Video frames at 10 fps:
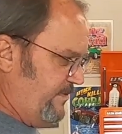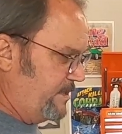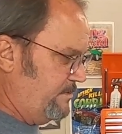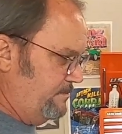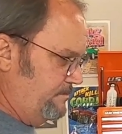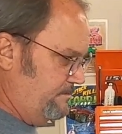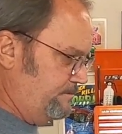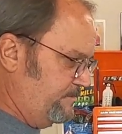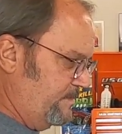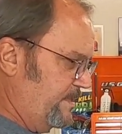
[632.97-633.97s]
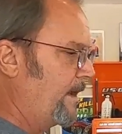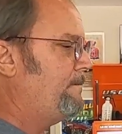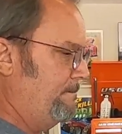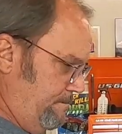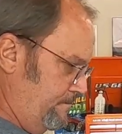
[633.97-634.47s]
Was it originally a
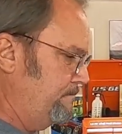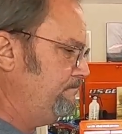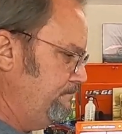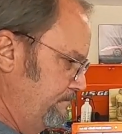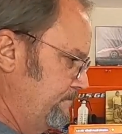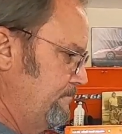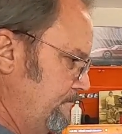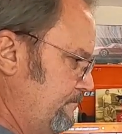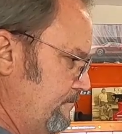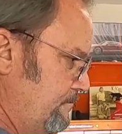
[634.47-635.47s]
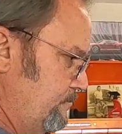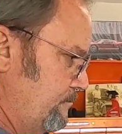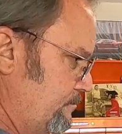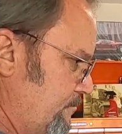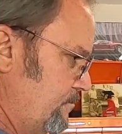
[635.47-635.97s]
4-speed? Okay, so it's always been a
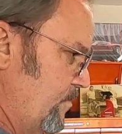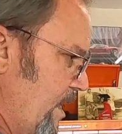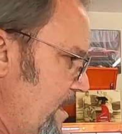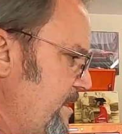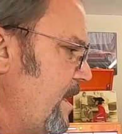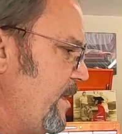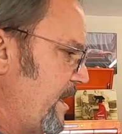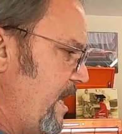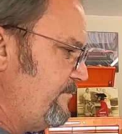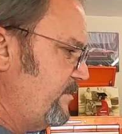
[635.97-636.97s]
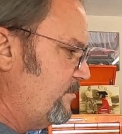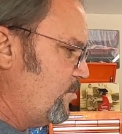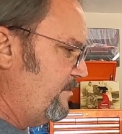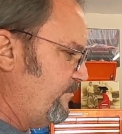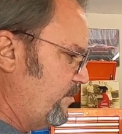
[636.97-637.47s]
stick car. So yeah, about half of
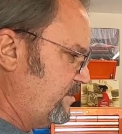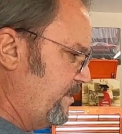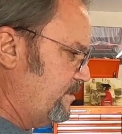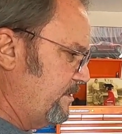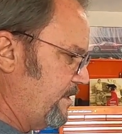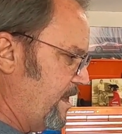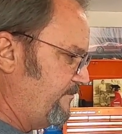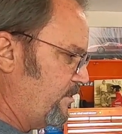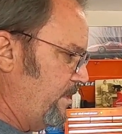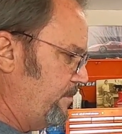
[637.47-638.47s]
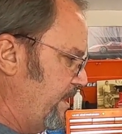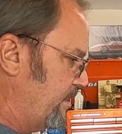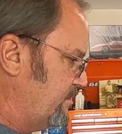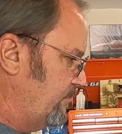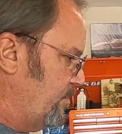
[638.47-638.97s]
them were 4-speeds, the other half were
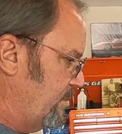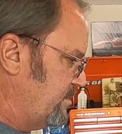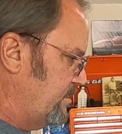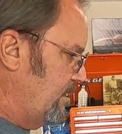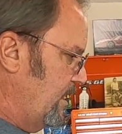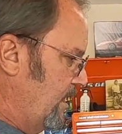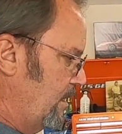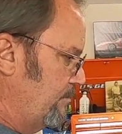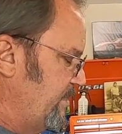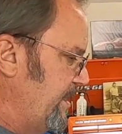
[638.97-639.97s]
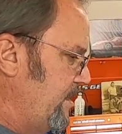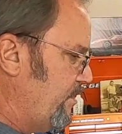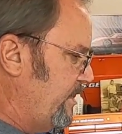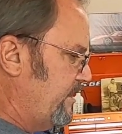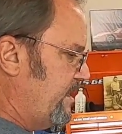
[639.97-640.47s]
automatics, of course. But
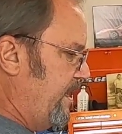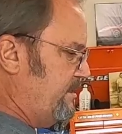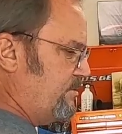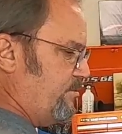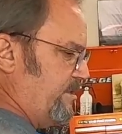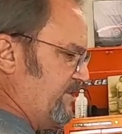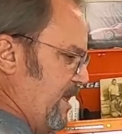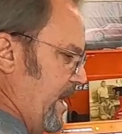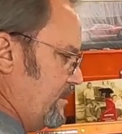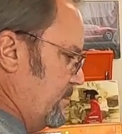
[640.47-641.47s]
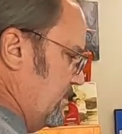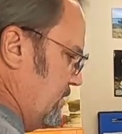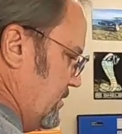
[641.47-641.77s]
anyway, the gauges were shot,